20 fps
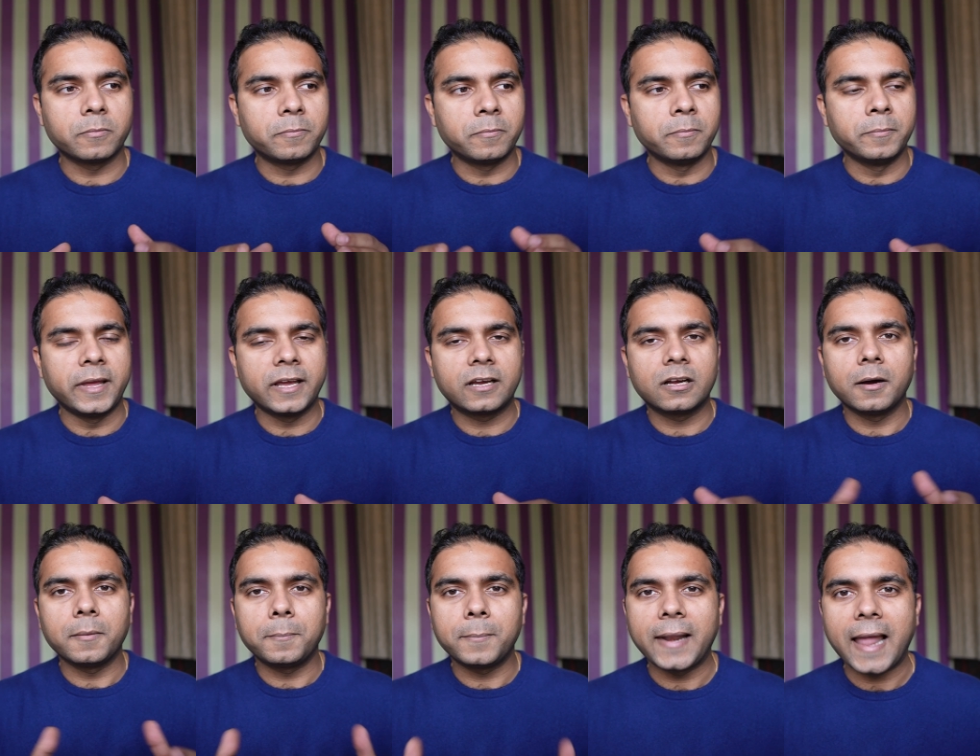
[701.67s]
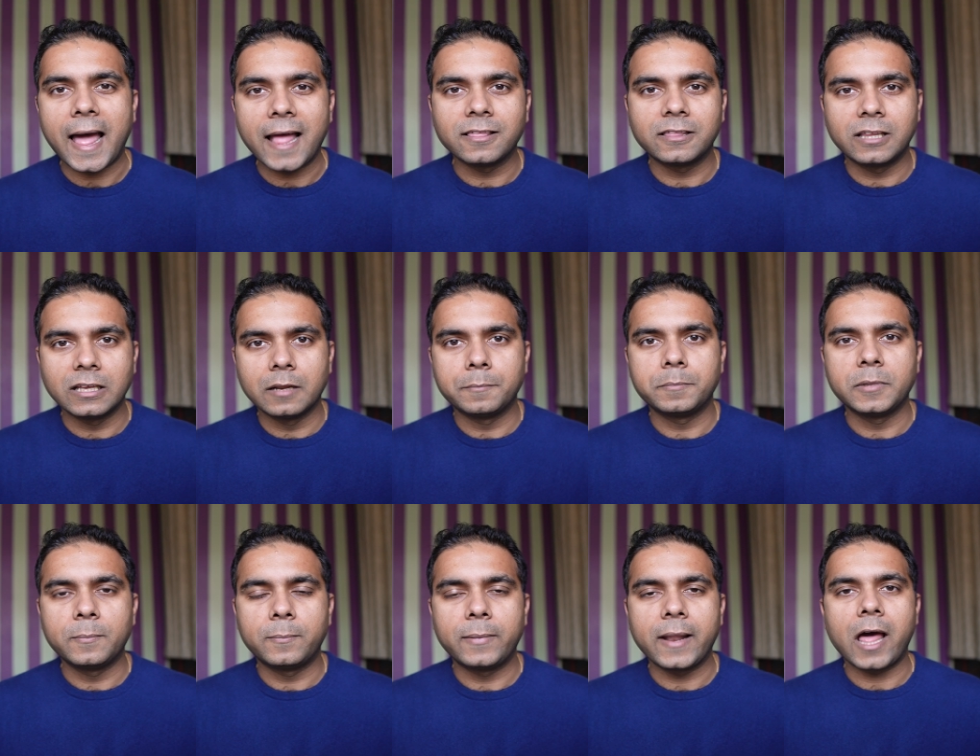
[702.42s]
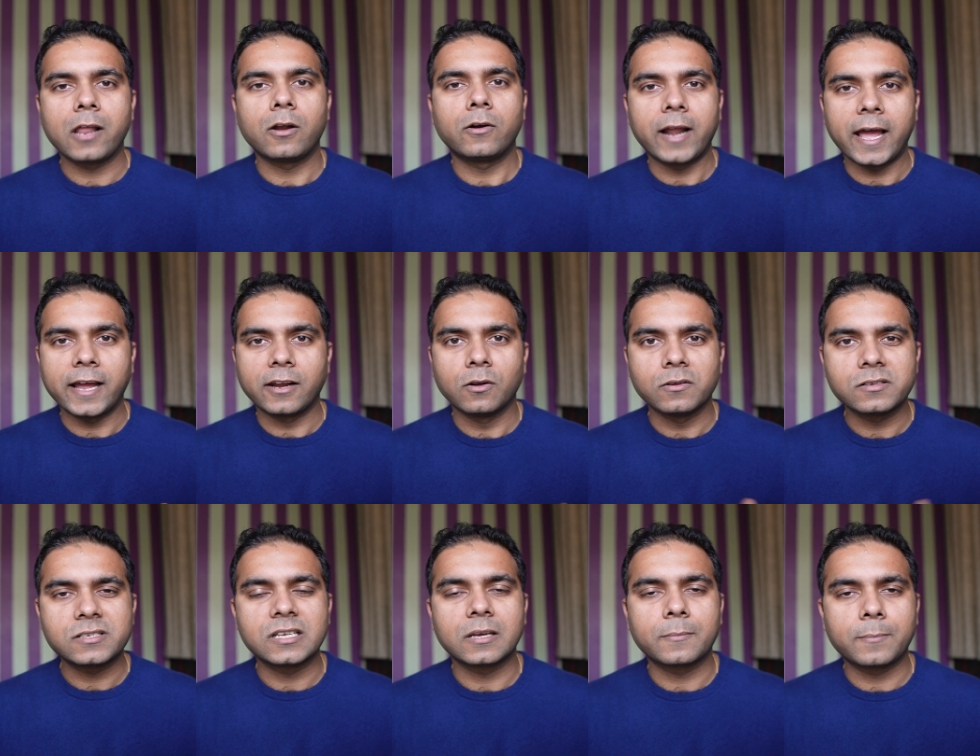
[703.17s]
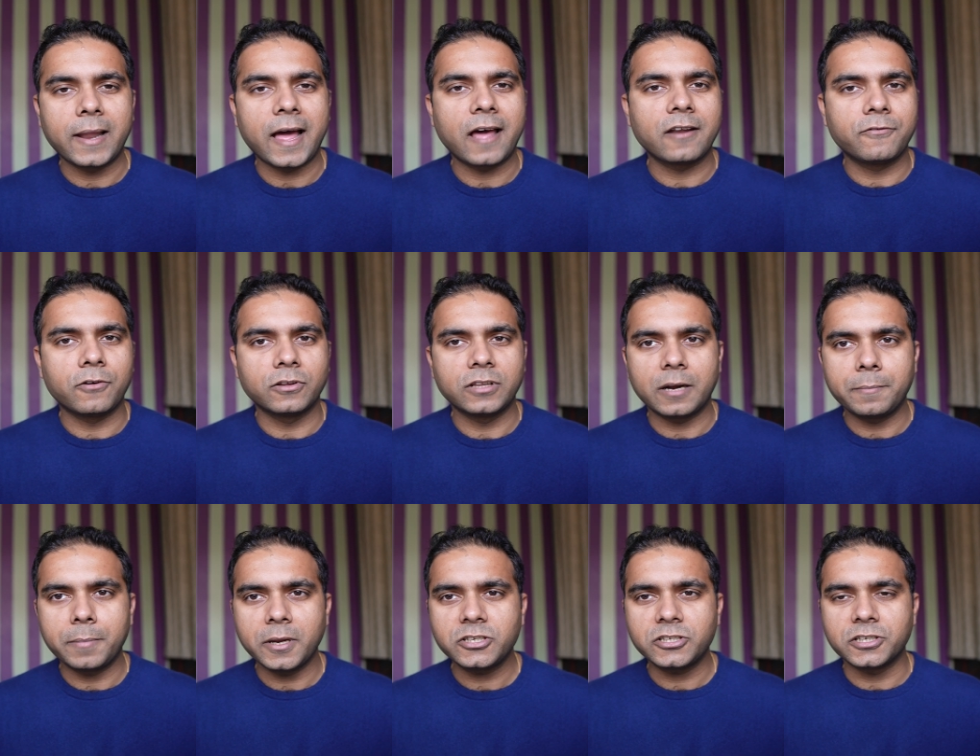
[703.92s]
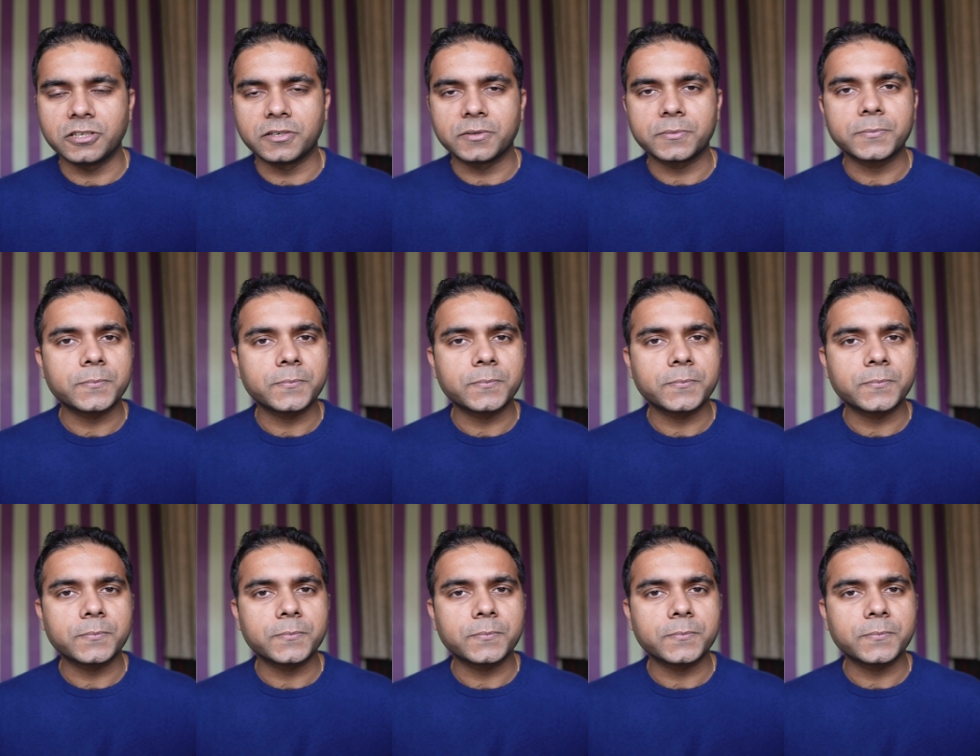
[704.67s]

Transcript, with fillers: make a plan, therapy plan or diagnostic plan for that patient.